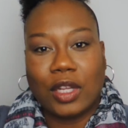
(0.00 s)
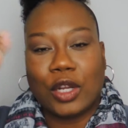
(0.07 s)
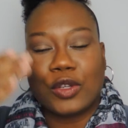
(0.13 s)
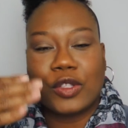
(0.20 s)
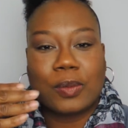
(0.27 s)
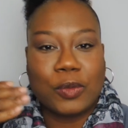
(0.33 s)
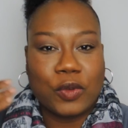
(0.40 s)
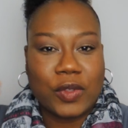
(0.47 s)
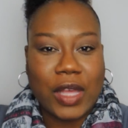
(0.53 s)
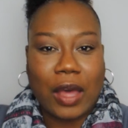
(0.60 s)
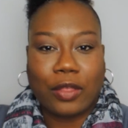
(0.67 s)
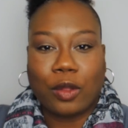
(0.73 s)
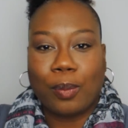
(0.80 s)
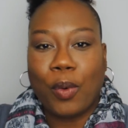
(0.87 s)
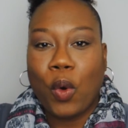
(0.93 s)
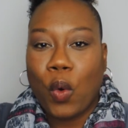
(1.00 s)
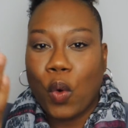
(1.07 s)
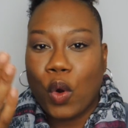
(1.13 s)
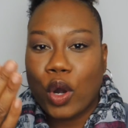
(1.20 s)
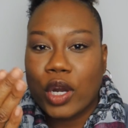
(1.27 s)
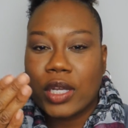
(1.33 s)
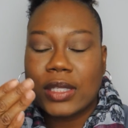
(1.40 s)
you know, smooths out the
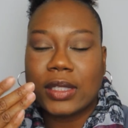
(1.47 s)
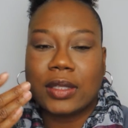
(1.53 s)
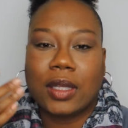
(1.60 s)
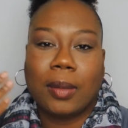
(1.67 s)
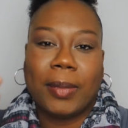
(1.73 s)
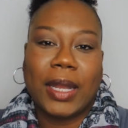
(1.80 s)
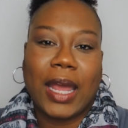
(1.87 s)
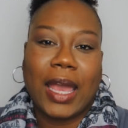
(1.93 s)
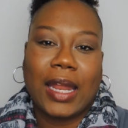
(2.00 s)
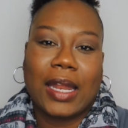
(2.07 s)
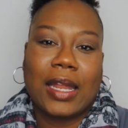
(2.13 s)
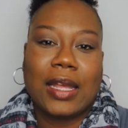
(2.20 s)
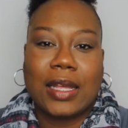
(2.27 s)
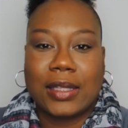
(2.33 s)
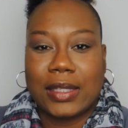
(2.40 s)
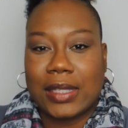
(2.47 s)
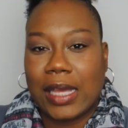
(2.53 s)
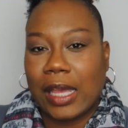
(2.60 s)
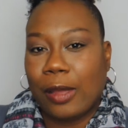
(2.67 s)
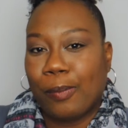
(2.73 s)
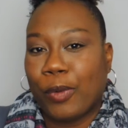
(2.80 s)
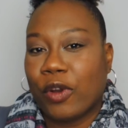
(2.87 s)
pores, eliminates
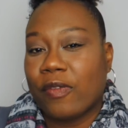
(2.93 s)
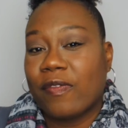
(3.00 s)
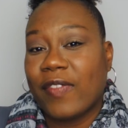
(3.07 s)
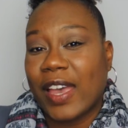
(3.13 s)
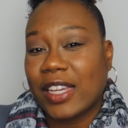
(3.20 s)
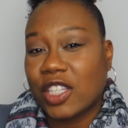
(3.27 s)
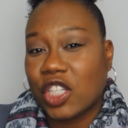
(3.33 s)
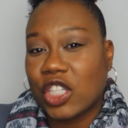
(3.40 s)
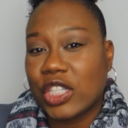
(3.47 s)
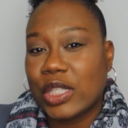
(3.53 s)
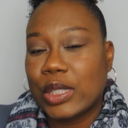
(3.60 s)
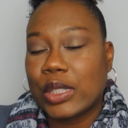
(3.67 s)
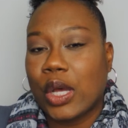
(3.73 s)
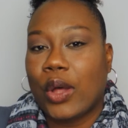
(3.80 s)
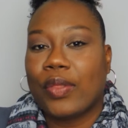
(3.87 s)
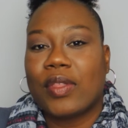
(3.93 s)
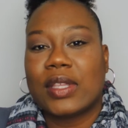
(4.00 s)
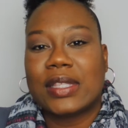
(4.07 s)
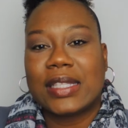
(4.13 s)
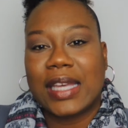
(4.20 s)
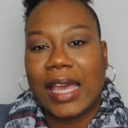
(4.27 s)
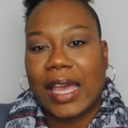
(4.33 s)
imperfections on
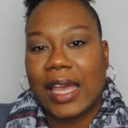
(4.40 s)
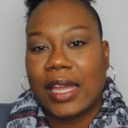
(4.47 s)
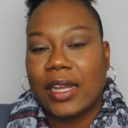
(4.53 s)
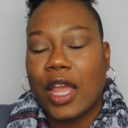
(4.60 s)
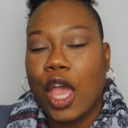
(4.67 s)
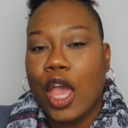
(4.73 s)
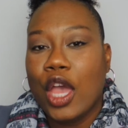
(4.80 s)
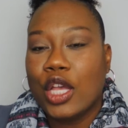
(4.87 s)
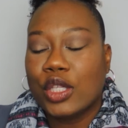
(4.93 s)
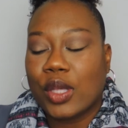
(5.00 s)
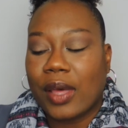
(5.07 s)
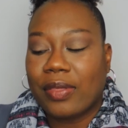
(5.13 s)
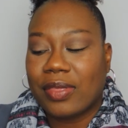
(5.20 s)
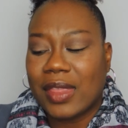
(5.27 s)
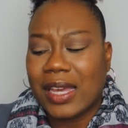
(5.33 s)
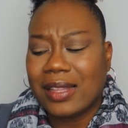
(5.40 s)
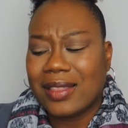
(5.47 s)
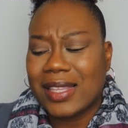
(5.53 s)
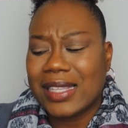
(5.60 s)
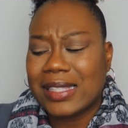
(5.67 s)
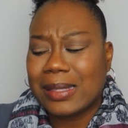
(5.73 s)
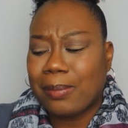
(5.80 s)
the skin. So I
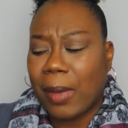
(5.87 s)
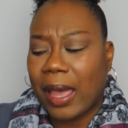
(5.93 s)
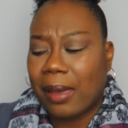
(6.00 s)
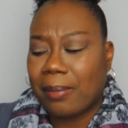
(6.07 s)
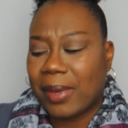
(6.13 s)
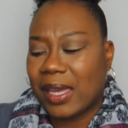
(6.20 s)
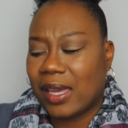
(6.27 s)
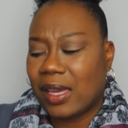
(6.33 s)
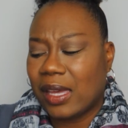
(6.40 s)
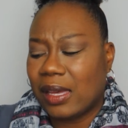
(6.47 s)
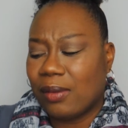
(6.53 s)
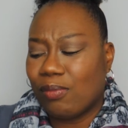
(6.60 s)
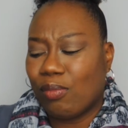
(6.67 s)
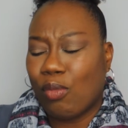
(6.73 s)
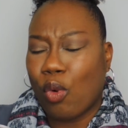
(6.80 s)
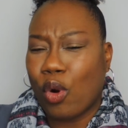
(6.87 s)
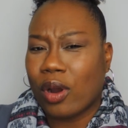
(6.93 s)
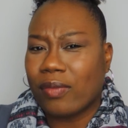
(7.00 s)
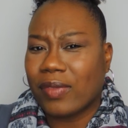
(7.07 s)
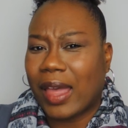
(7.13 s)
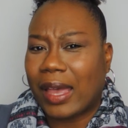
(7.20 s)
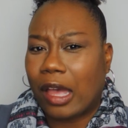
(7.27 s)
think this might be
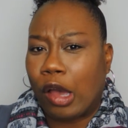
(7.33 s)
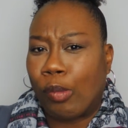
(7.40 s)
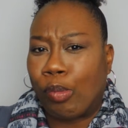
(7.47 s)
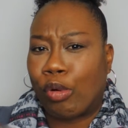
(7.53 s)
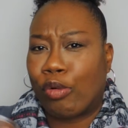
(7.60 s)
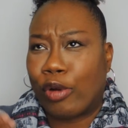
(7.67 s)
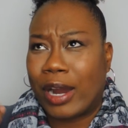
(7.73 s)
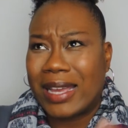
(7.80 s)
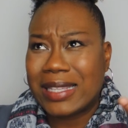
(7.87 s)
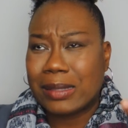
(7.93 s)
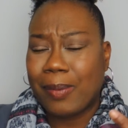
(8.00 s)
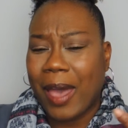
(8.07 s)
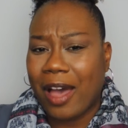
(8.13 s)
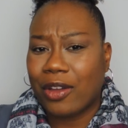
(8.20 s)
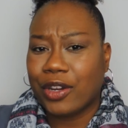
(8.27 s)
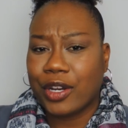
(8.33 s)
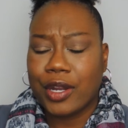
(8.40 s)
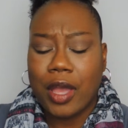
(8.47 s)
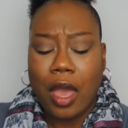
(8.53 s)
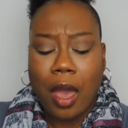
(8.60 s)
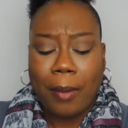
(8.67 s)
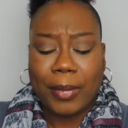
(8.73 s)
more of like a press
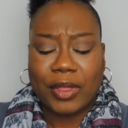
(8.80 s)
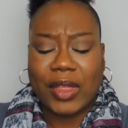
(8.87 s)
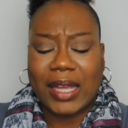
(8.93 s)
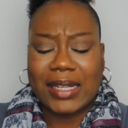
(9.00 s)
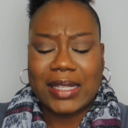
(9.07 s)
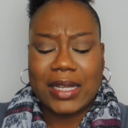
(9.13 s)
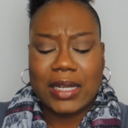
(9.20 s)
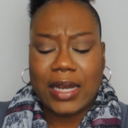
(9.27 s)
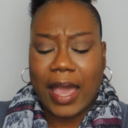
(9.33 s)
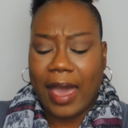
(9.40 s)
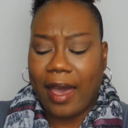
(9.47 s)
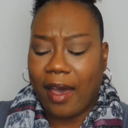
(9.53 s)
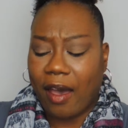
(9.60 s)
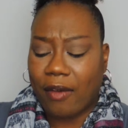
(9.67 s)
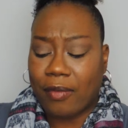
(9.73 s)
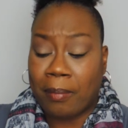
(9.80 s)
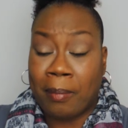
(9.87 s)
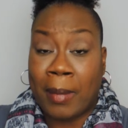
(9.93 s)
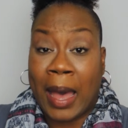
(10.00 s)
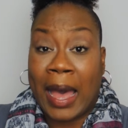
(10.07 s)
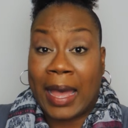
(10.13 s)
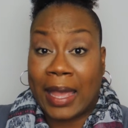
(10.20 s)
powder, but they didn't have
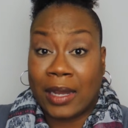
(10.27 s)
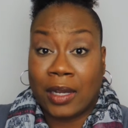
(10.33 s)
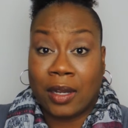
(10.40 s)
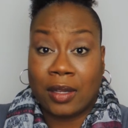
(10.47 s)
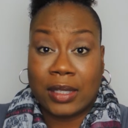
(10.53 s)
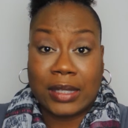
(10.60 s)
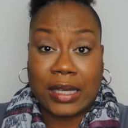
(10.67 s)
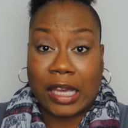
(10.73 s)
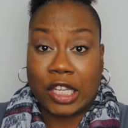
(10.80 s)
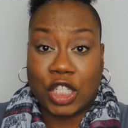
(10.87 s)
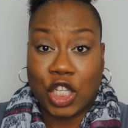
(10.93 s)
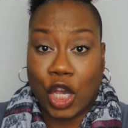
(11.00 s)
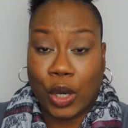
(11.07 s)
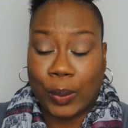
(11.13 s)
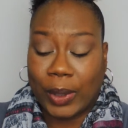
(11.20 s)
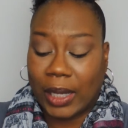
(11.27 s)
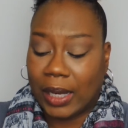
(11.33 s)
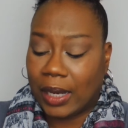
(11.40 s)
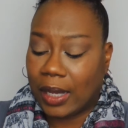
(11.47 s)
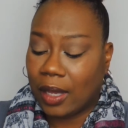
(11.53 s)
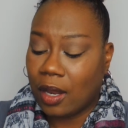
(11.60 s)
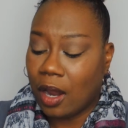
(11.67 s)
my skin tone
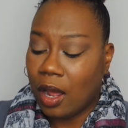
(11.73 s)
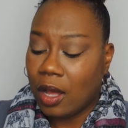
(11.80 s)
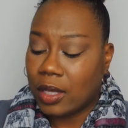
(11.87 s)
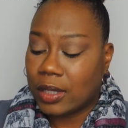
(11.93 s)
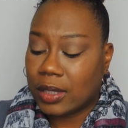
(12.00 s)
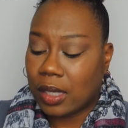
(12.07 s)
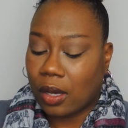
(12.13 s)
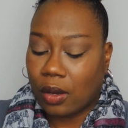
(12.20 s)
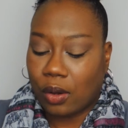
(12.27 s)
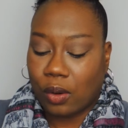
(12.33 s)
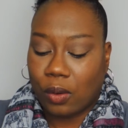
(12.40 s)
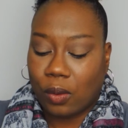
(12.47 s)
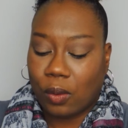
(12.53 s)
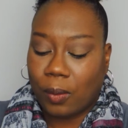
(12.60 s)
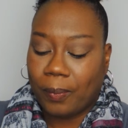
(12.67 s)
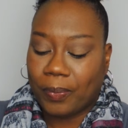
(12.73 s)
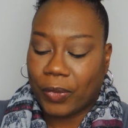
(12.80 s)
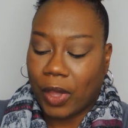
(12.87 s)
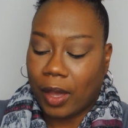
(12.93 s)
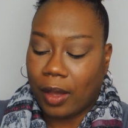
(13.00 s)
in it, so